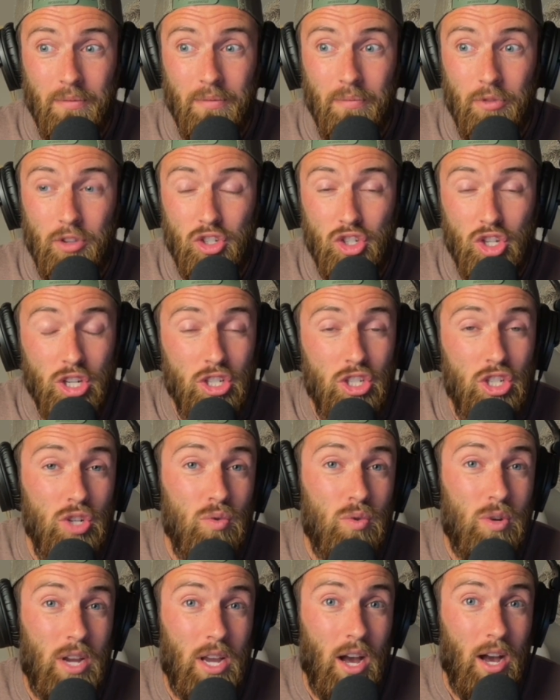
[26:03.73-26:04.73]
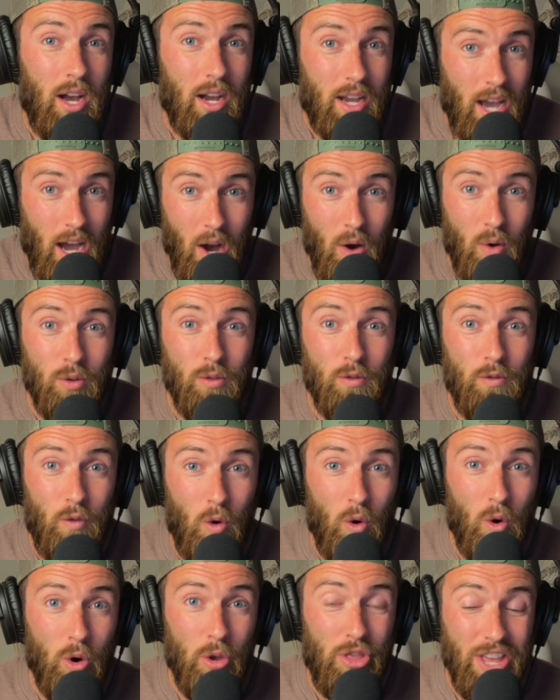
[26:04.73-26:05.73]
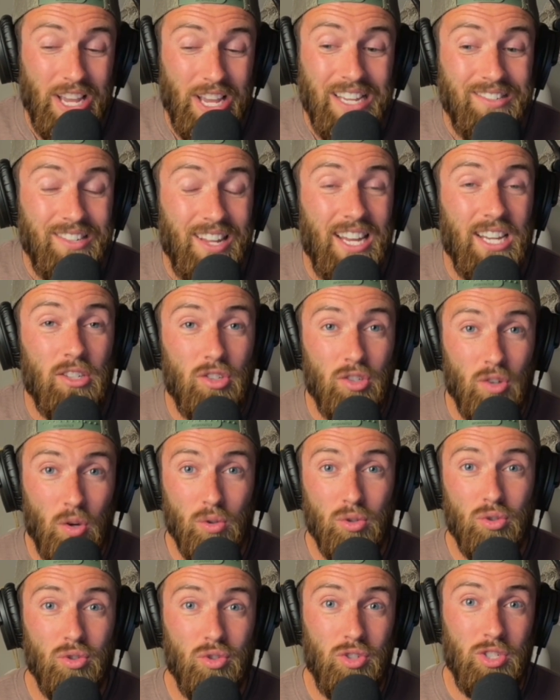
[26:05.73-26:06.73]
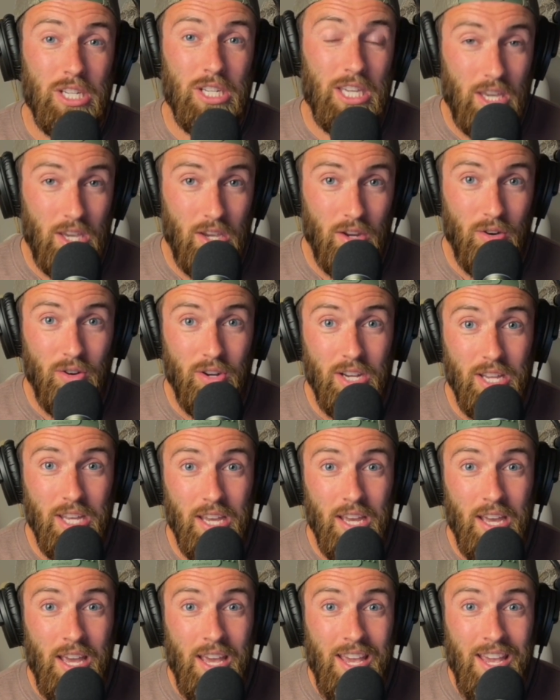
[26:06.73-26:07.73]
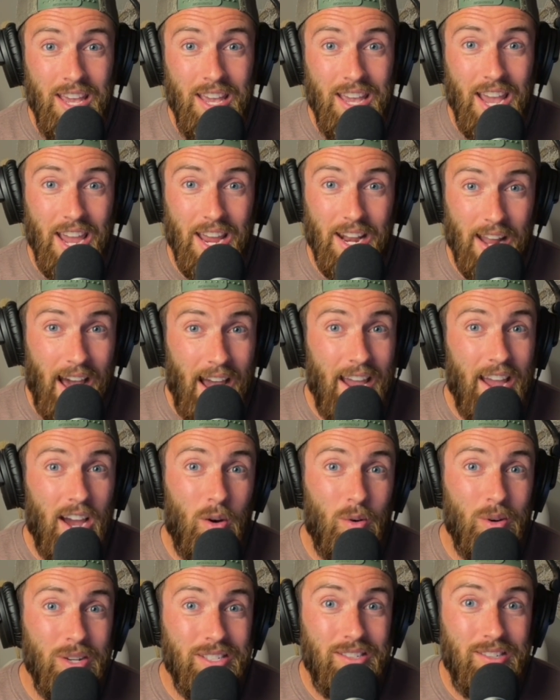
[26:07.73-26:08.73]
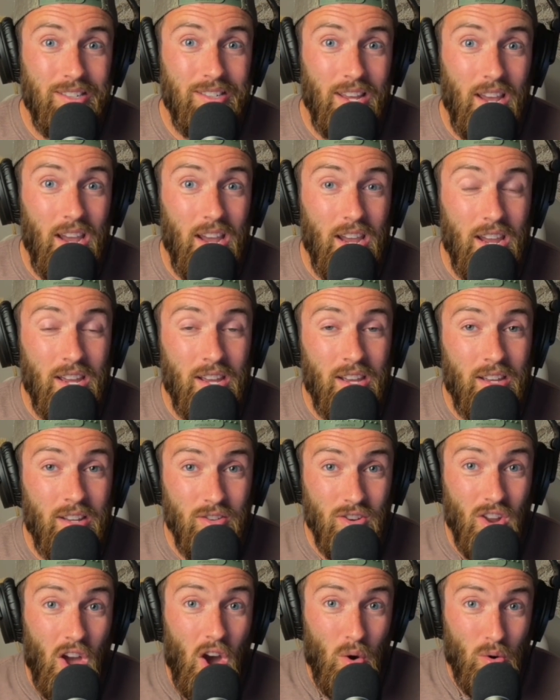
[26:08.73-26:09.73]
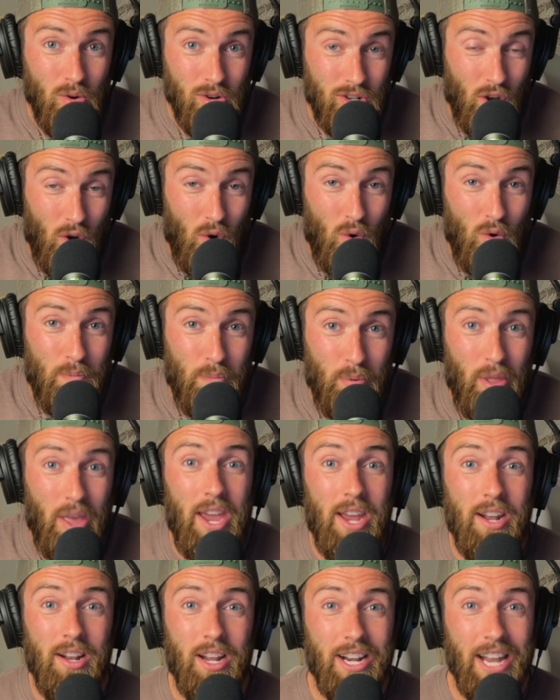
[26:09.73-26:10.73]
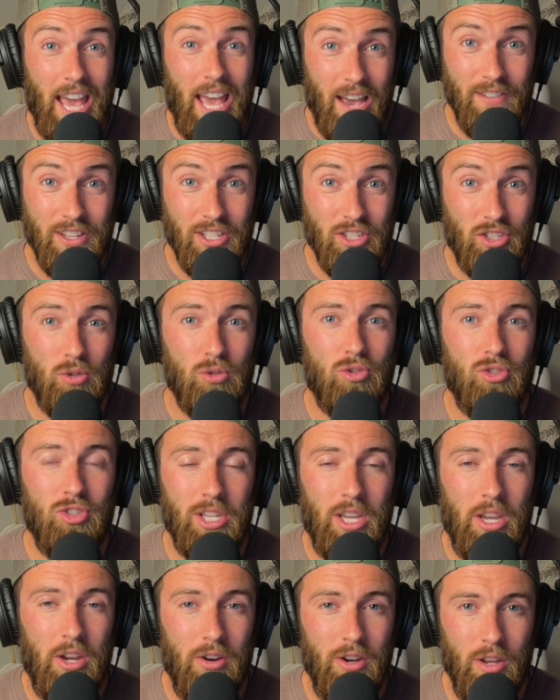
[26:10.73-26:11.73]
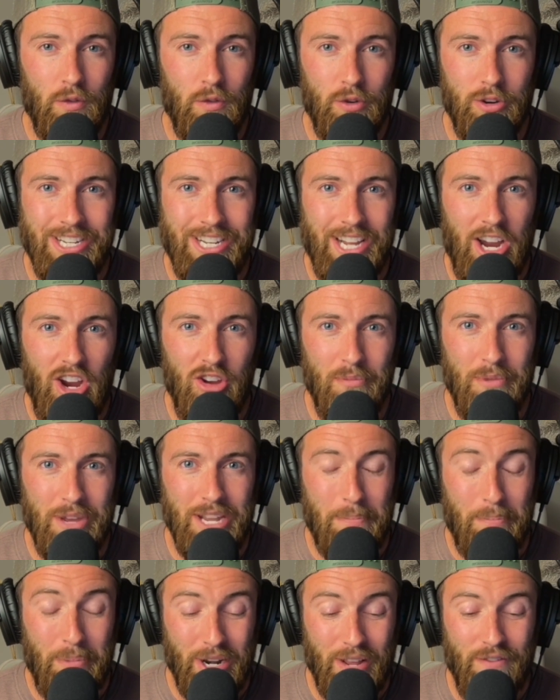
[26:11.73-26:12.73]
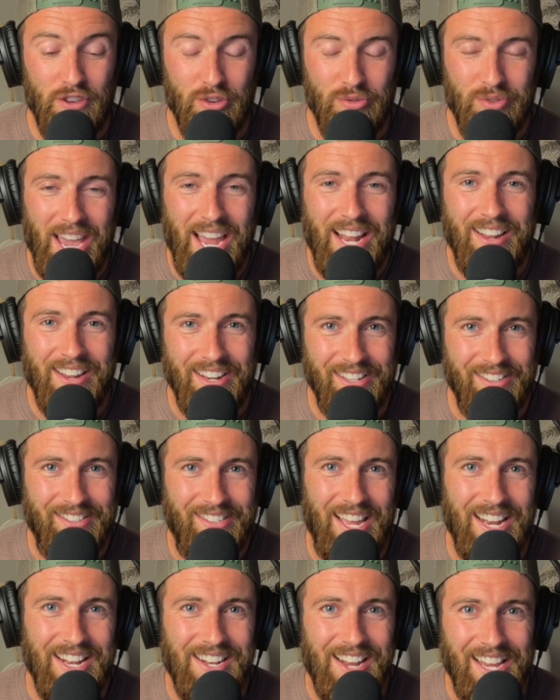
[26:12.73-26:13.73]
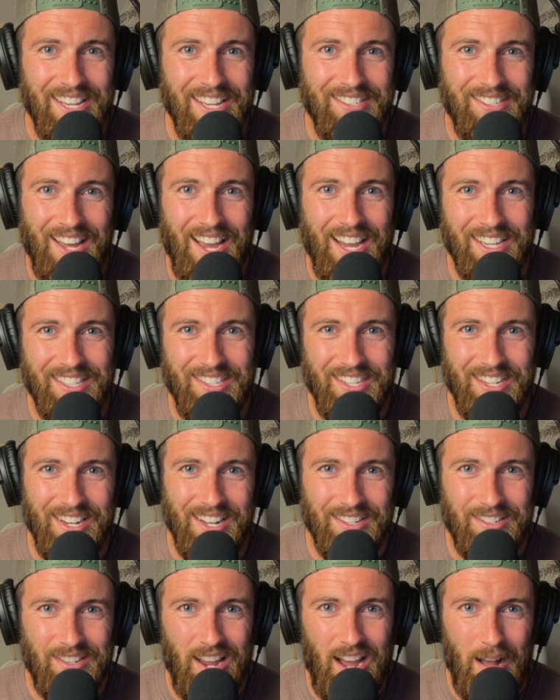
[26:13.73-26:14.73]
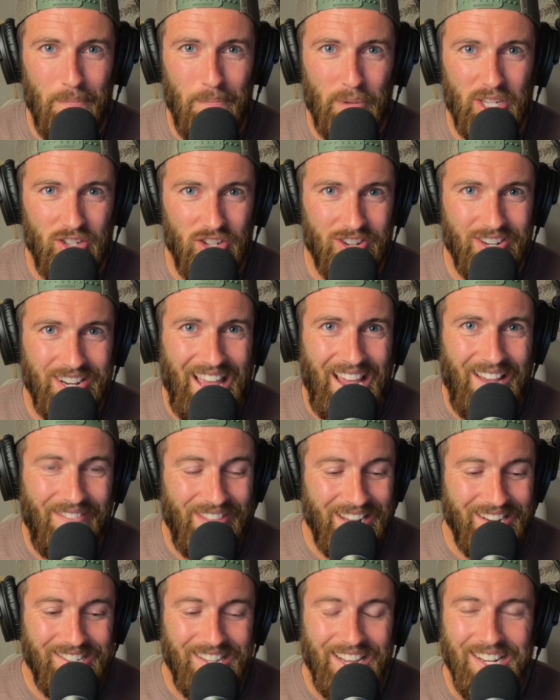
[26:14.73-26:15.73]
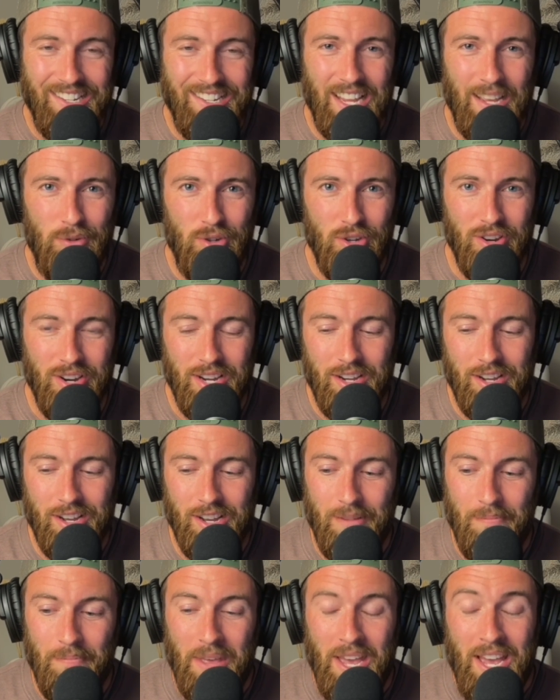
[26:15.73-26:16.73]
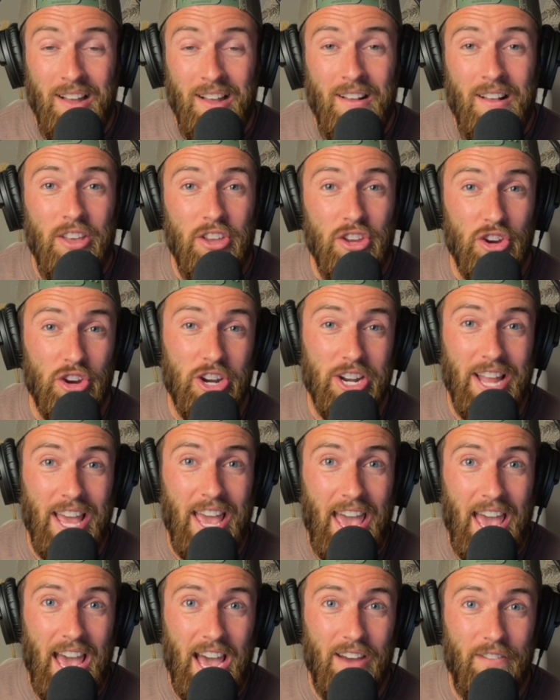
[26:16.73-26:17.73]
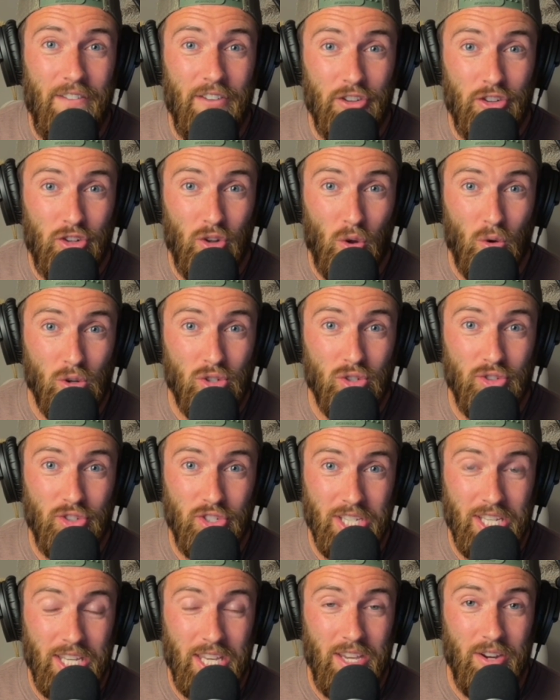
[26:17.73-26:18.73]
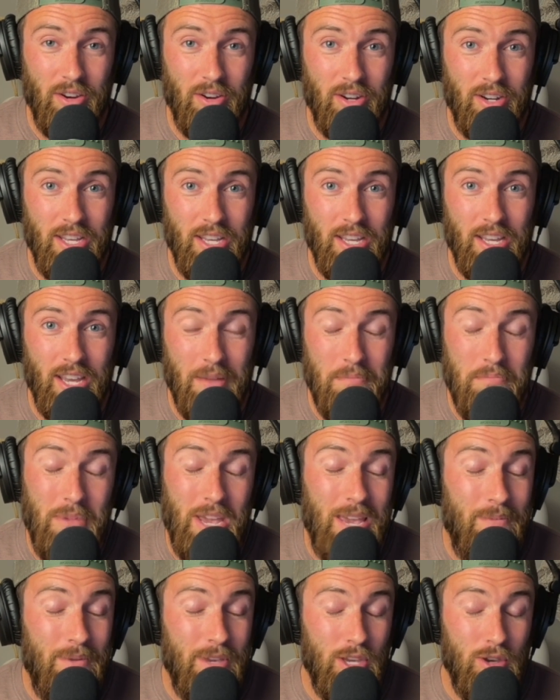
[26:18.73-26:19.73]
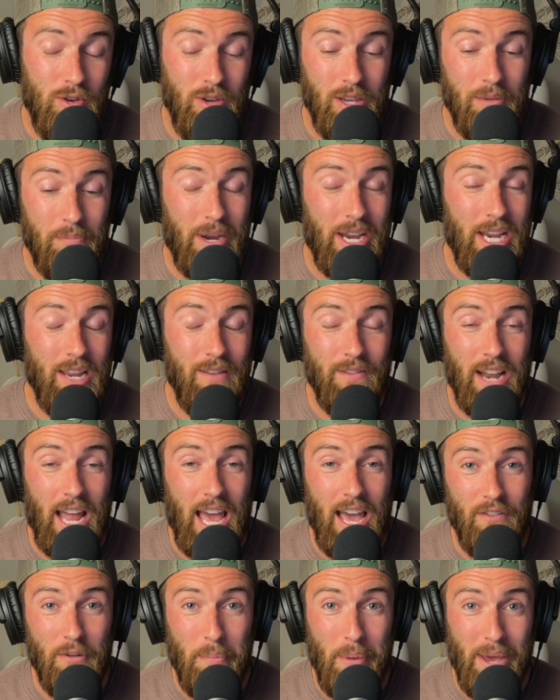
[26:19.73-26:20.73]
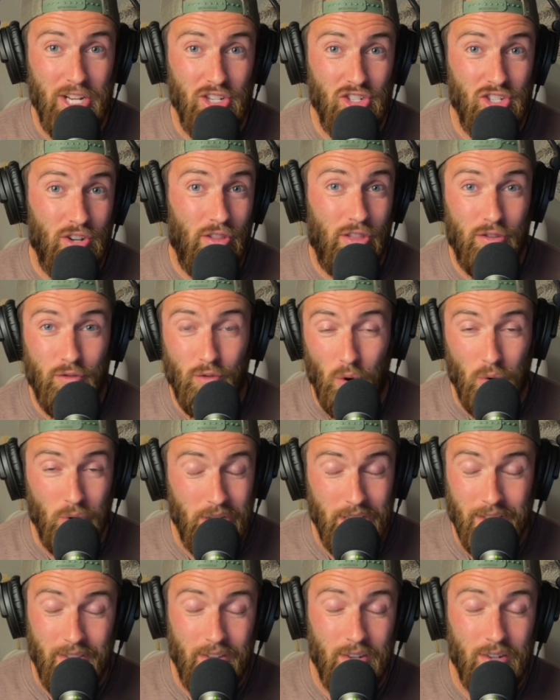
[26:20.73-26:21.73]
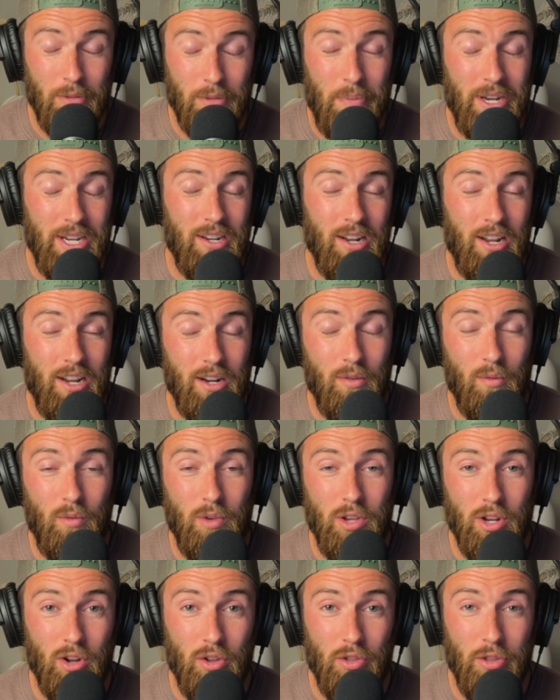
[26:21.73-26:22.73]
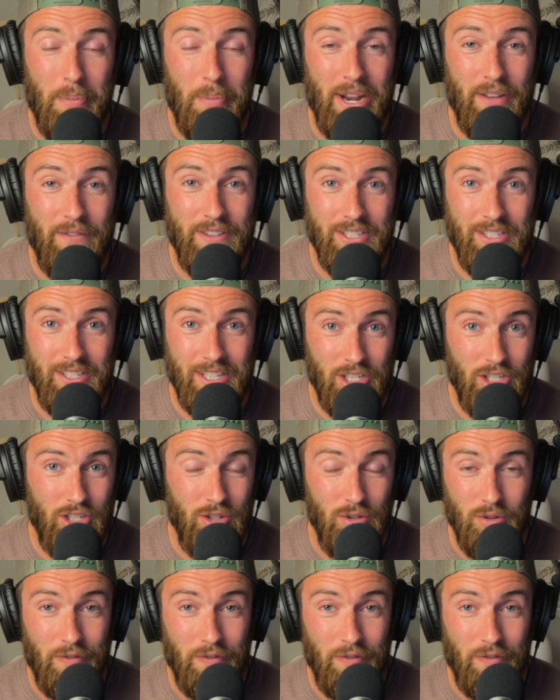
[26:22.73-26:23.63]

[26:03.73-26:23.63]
should you count for things like Social Security? And I always say, no, don't plan on having Social Security for retirement. But if you get it, it's that nice icing on top, because you're going to have that ten times your income. You're going to have Social Security, and maybe you might even have a pension thrown in there, depending on, you know, the benefits that you have